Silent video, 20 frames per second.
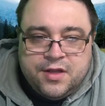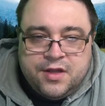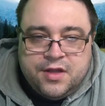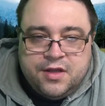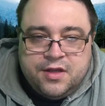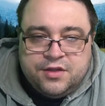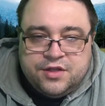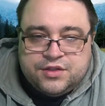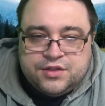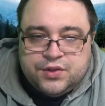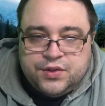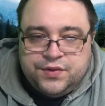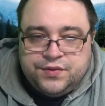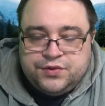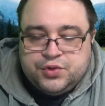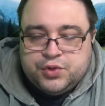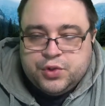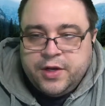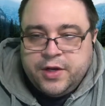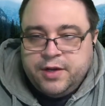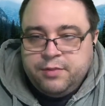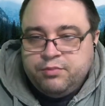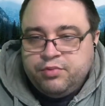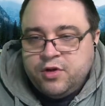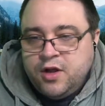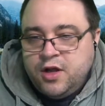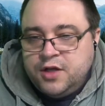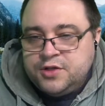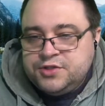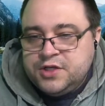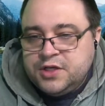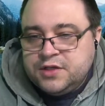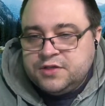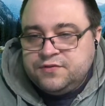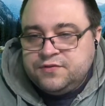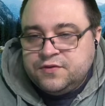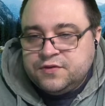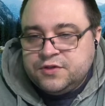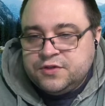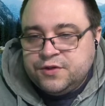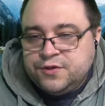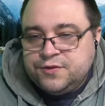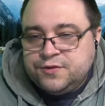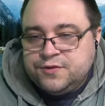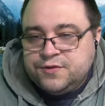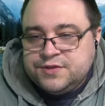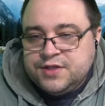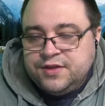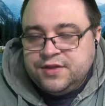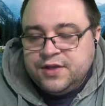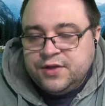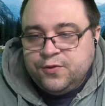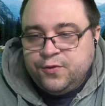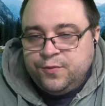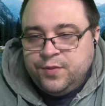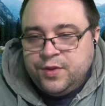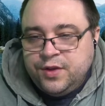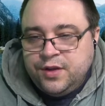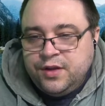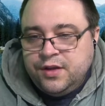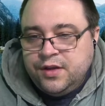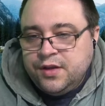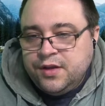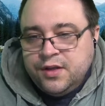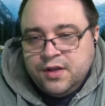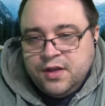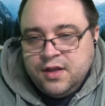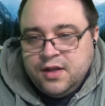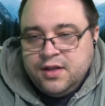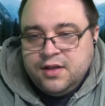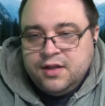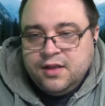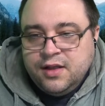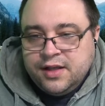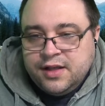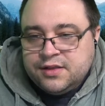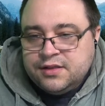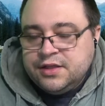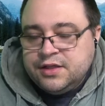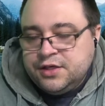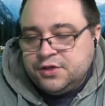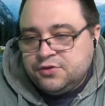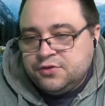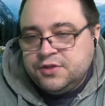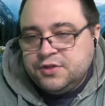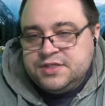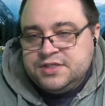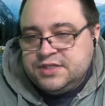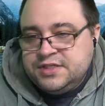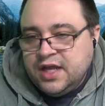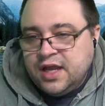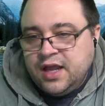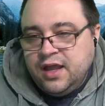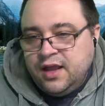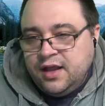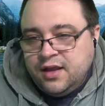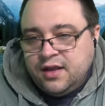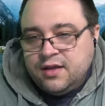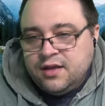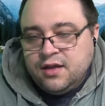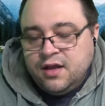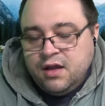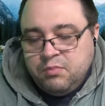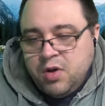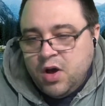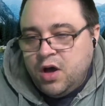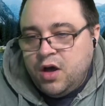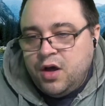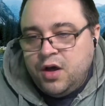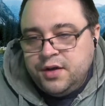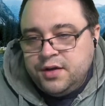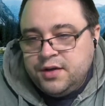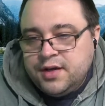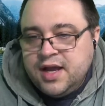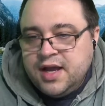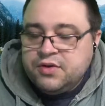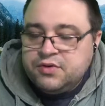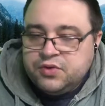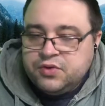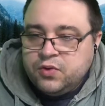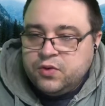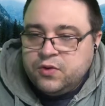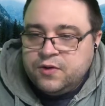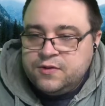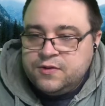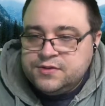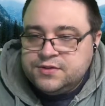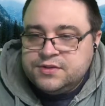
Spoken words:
the sort of dream project for turtles, I think, would be like literally digging a pond outdoors